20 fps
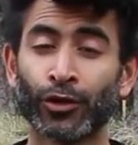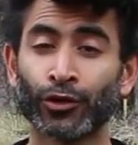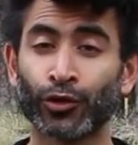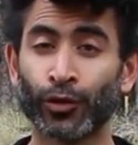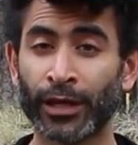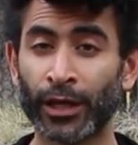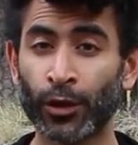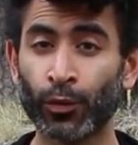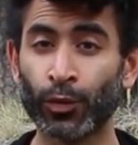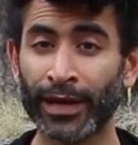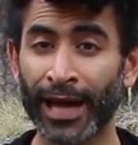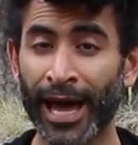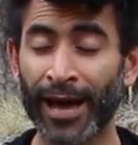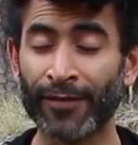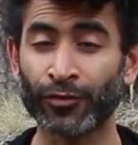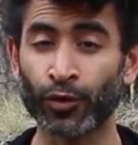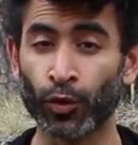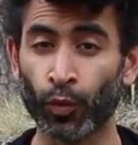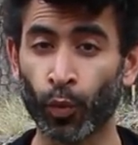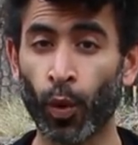So he would
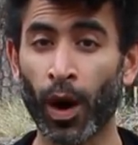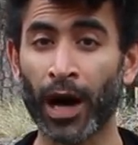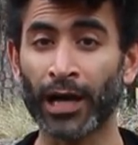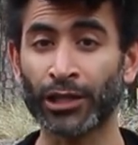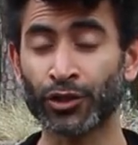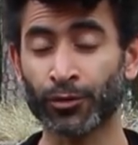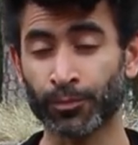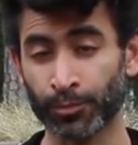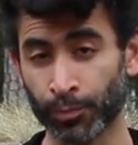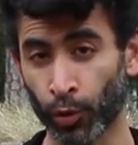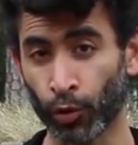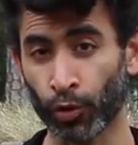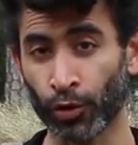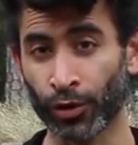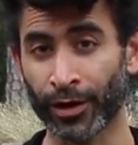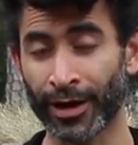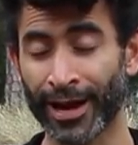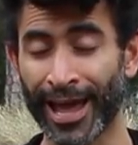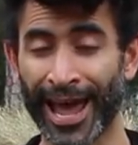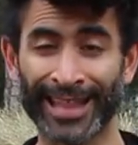have to watch
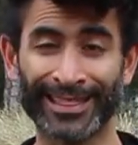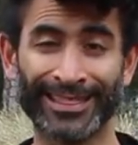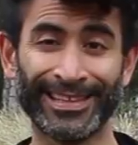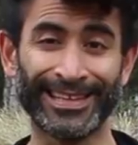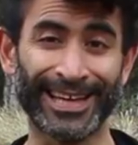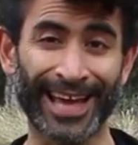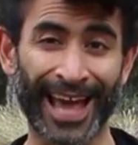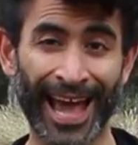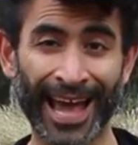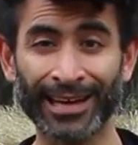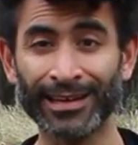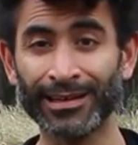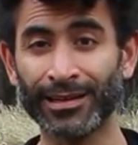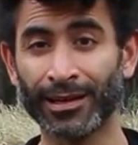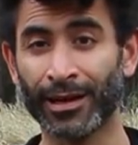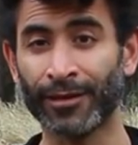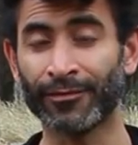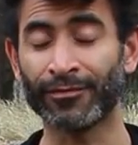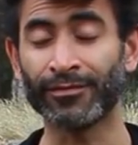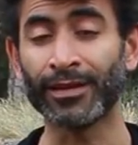porn at the end
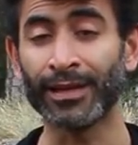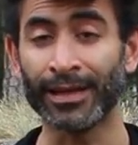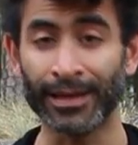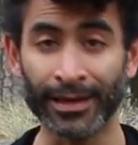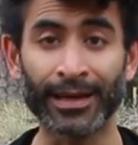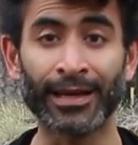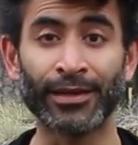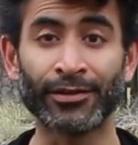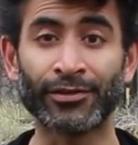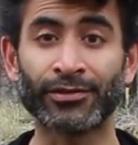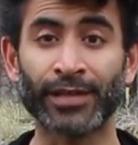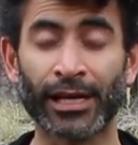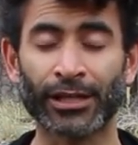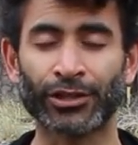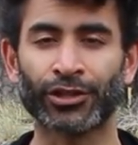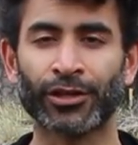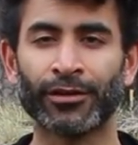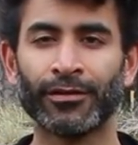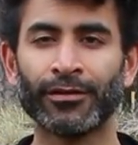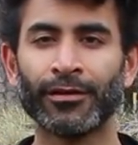of his
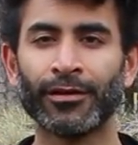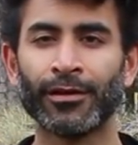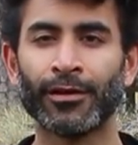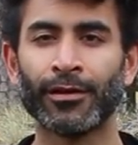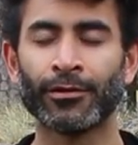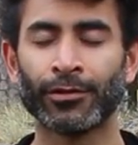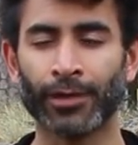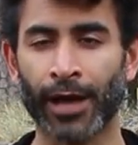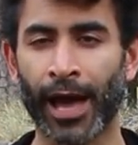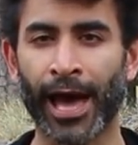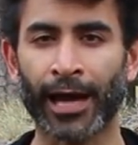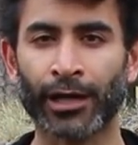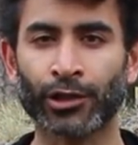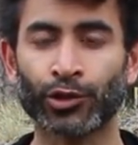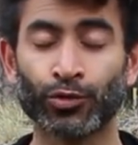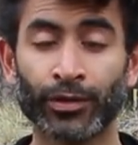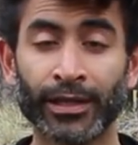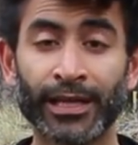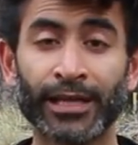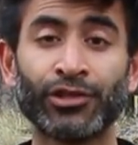session to
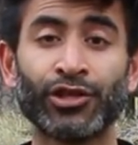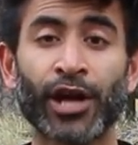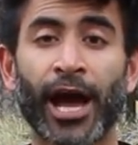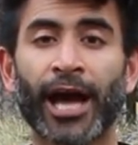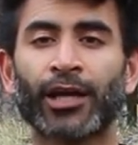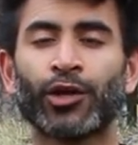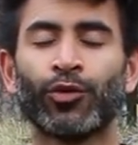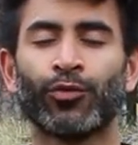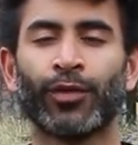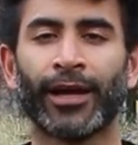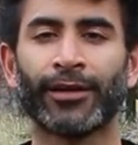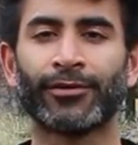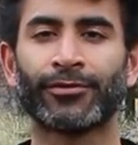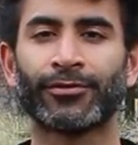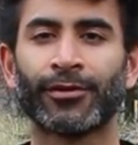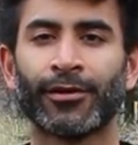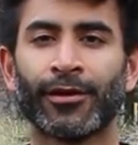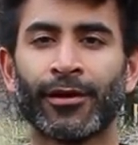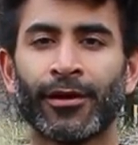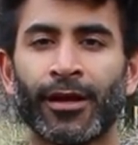actually ejaculate.
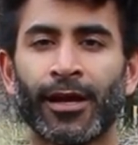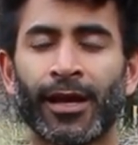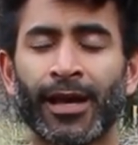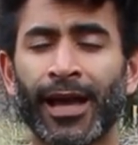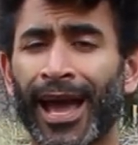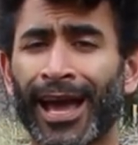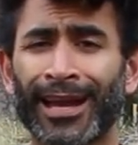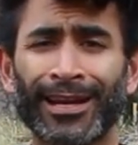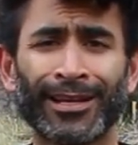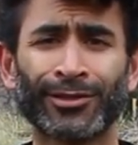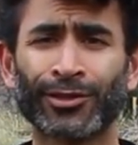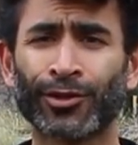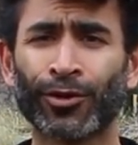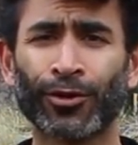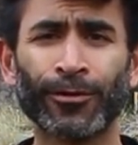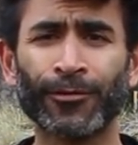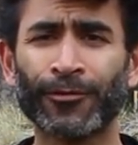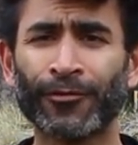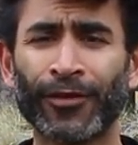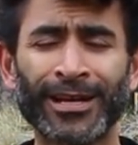And his
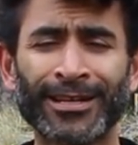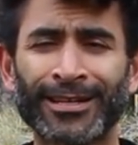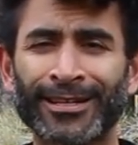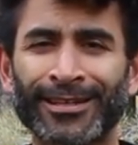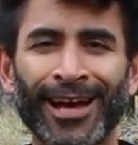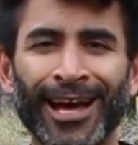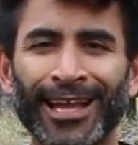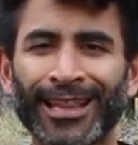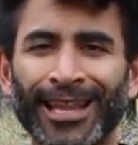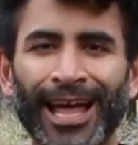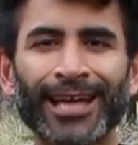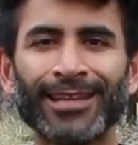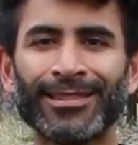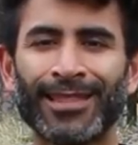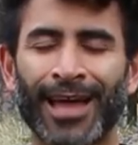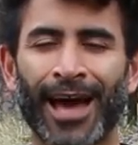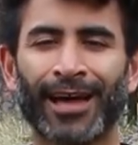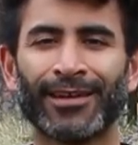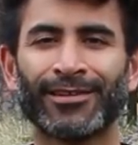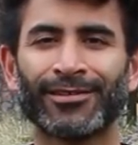girlfriend did not like
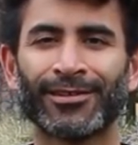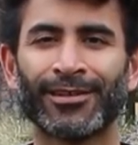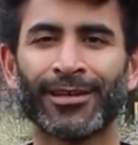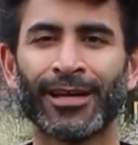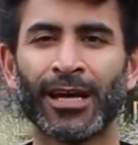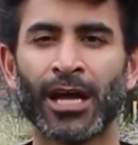that.